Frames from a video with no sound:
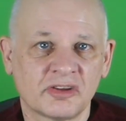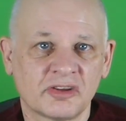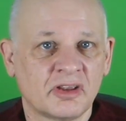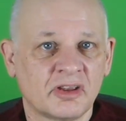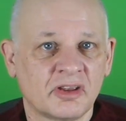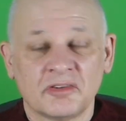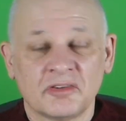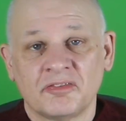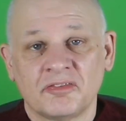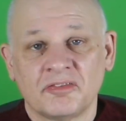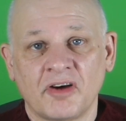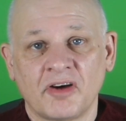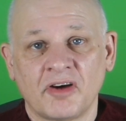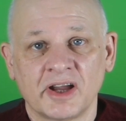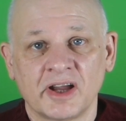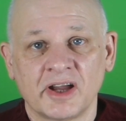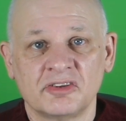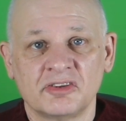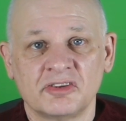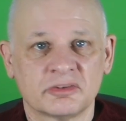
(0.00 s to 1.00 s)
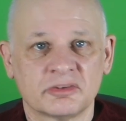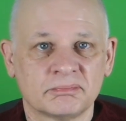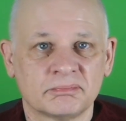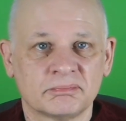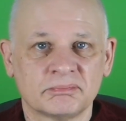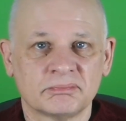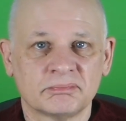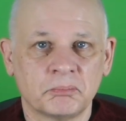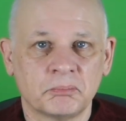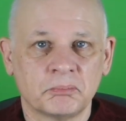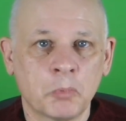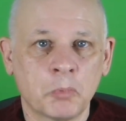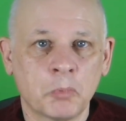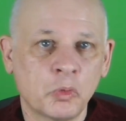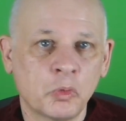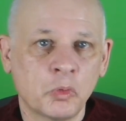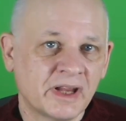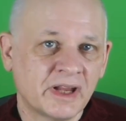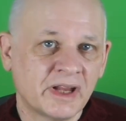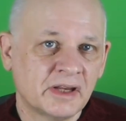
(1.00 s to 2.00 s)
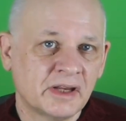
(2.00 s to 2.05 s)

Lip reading: find morning